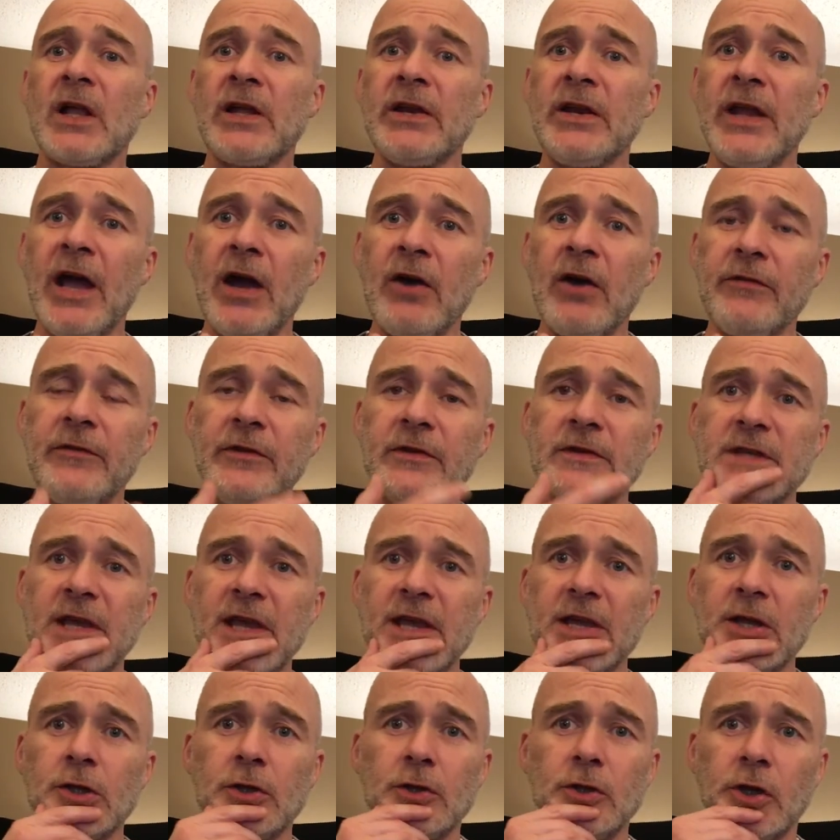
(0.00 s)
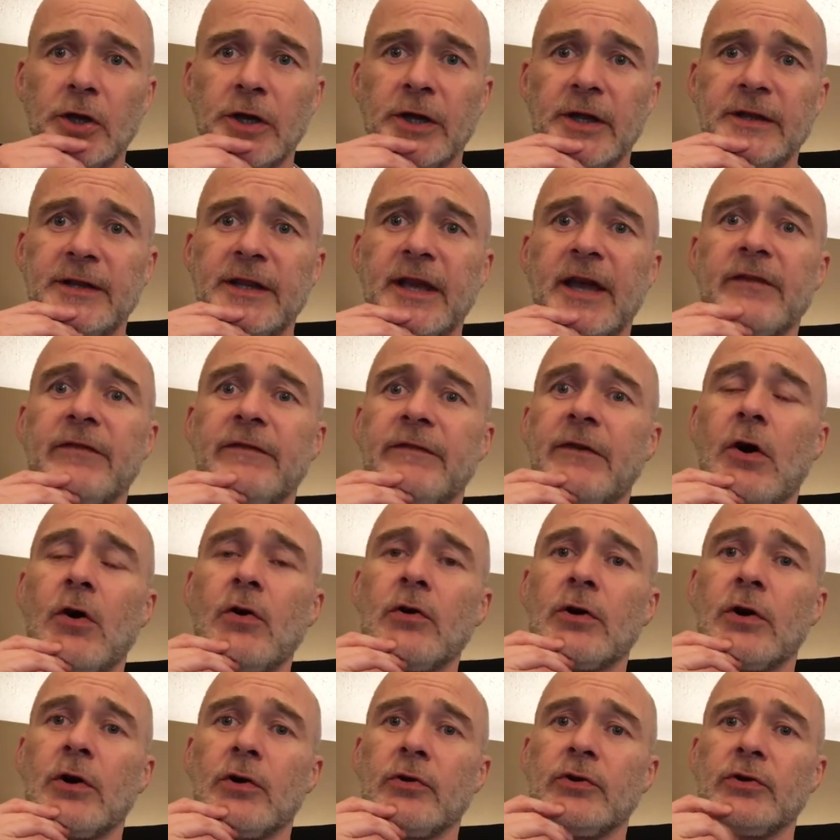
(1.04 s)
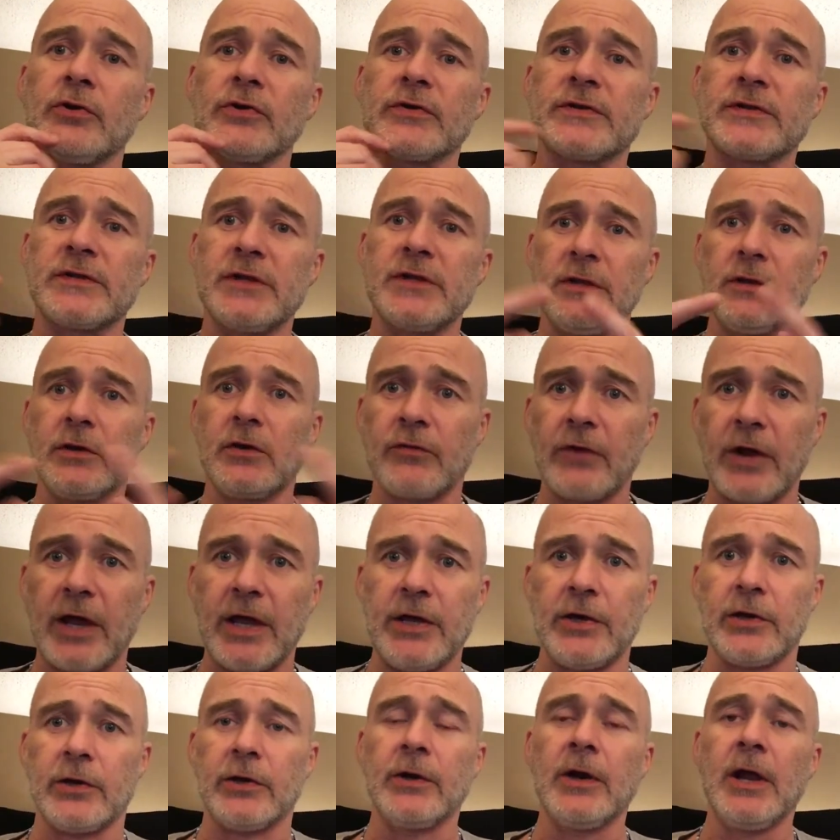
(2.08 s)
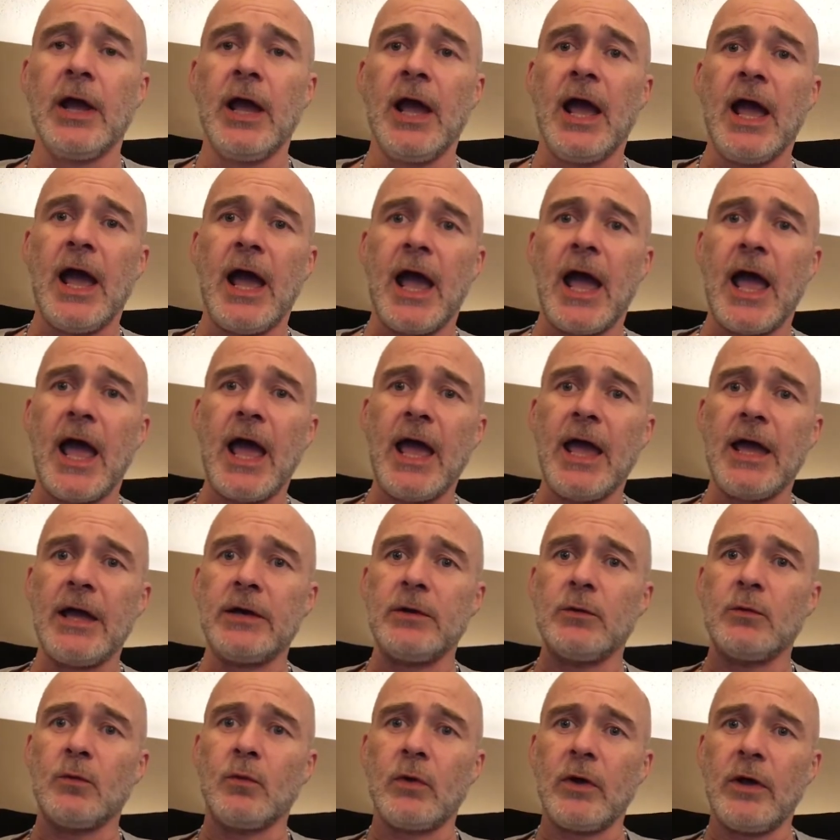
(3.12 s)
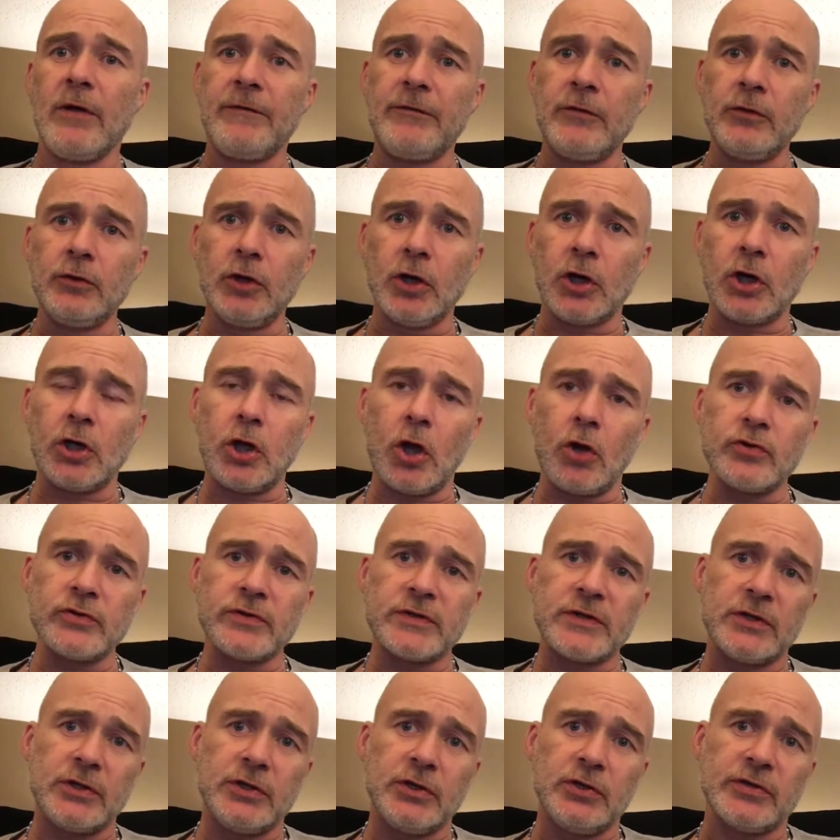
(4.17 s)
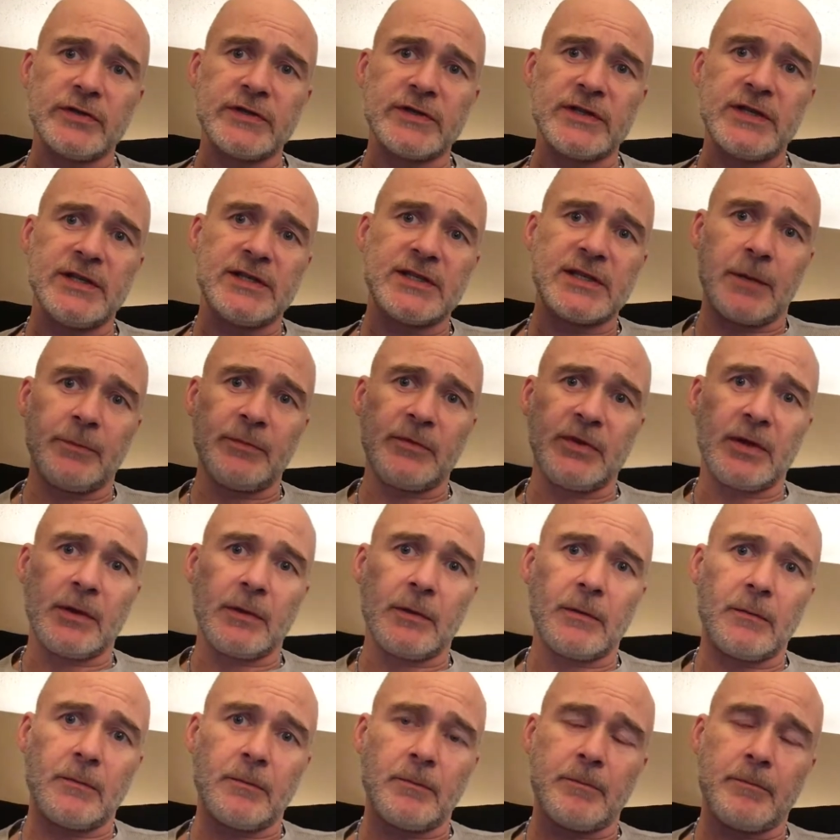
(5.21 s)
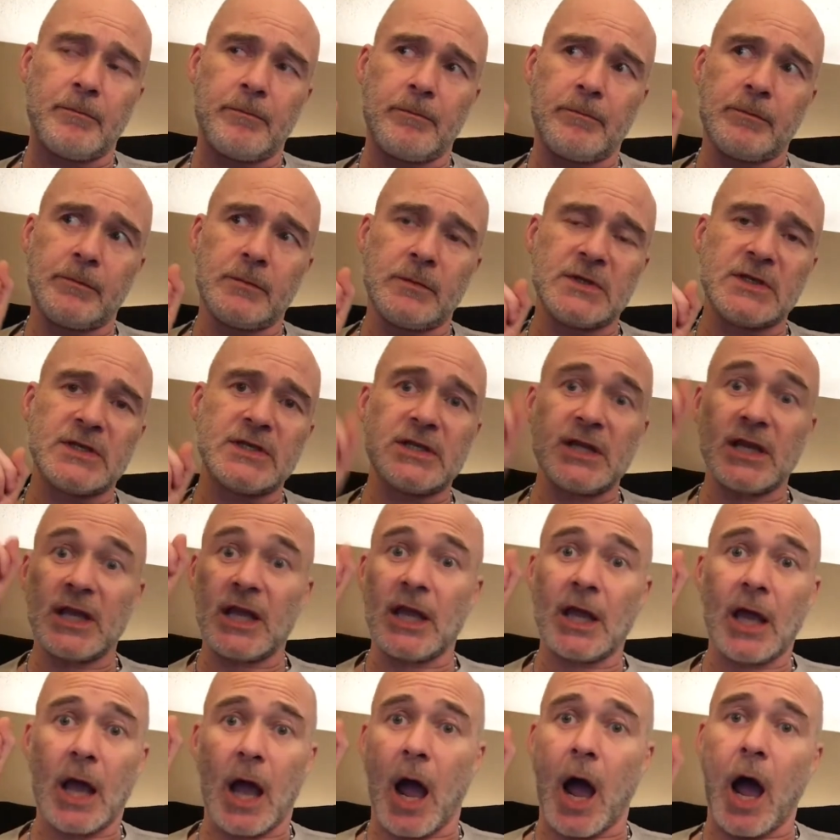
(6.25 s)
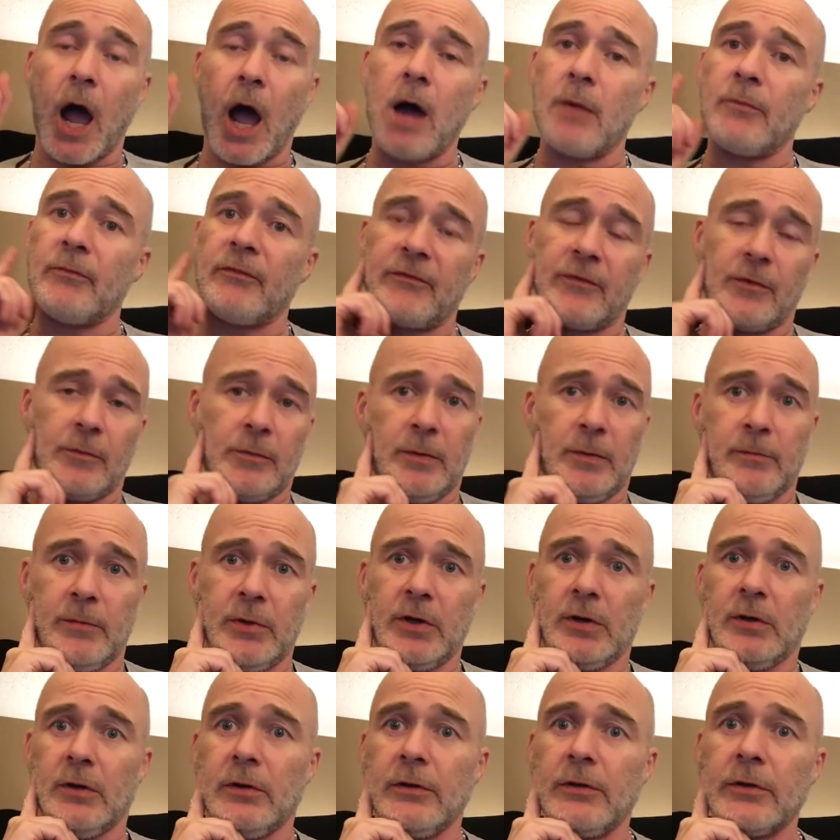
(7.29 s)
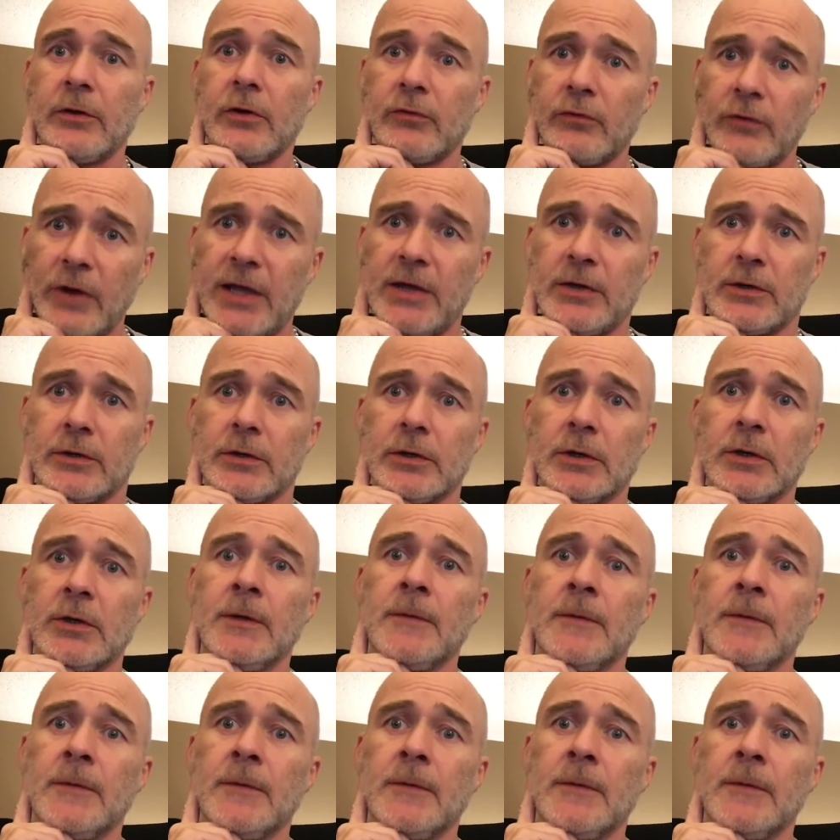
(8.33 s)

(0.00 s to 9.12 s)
Now, if you take a look at that photo, you'll see the crater, and if you look closely, you'll see something sticking up from the middle of the crater.